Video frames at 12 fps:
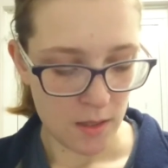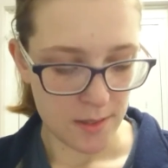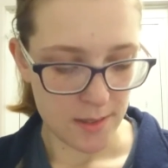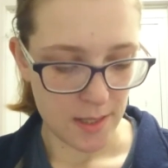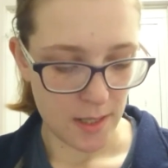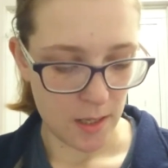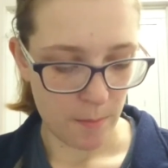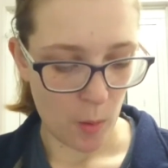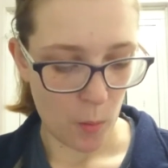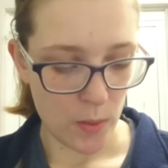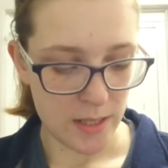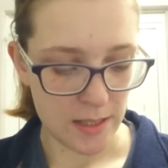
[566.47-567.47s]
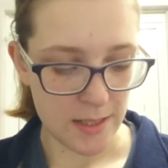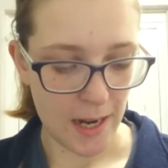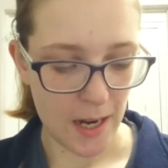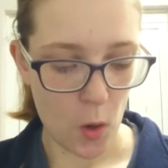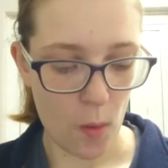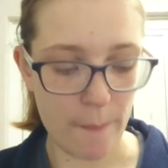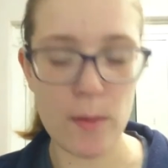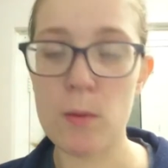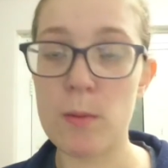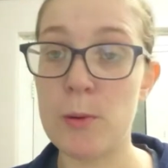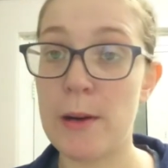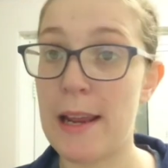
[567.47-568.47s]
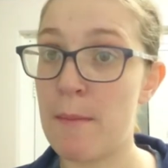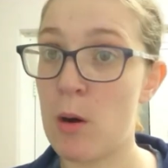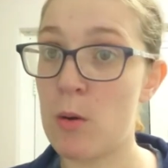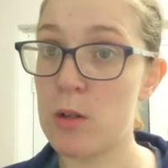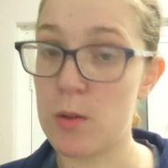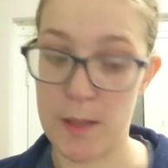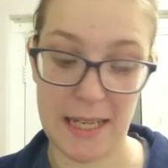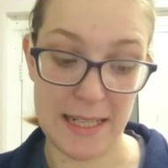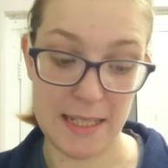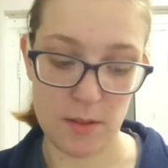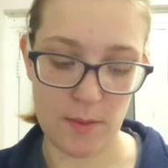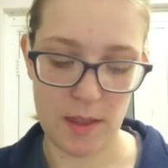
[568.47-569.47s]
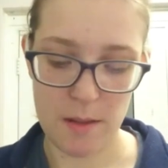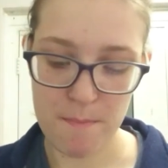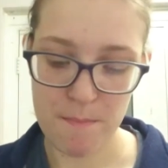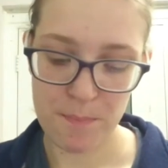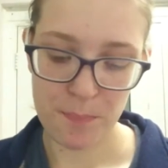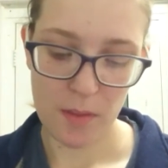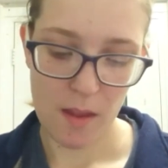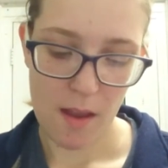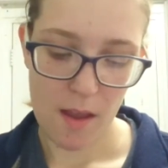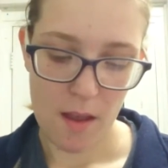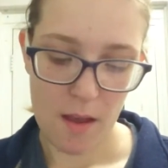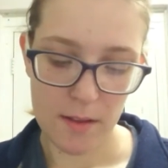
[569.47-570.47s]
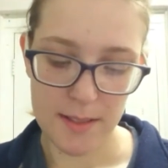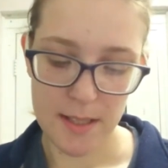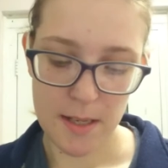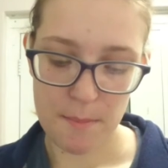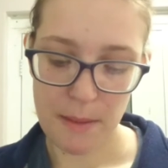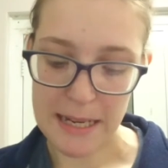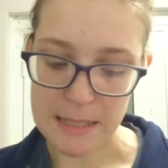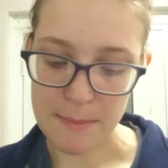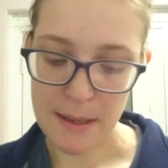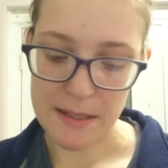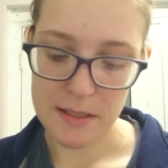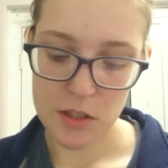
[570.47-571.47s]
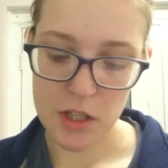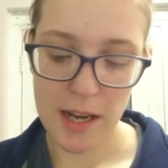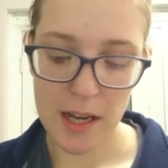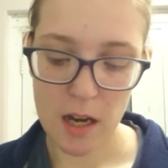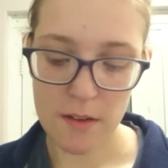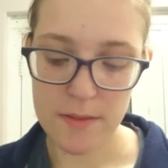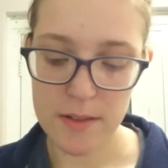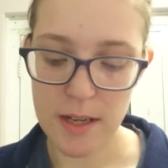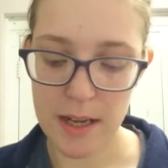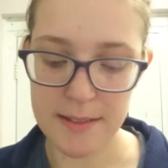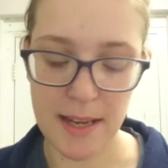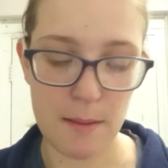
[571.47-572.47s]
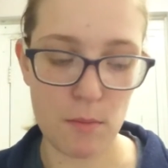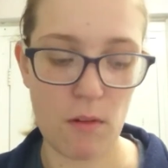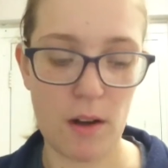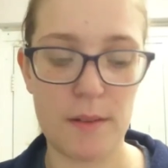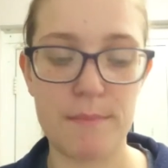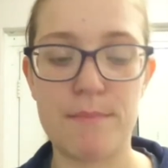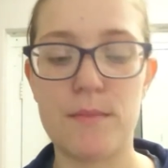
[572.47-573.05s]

Some Wintertail bauble name holders with glitter in them. Some placemats, chair covers and table runner.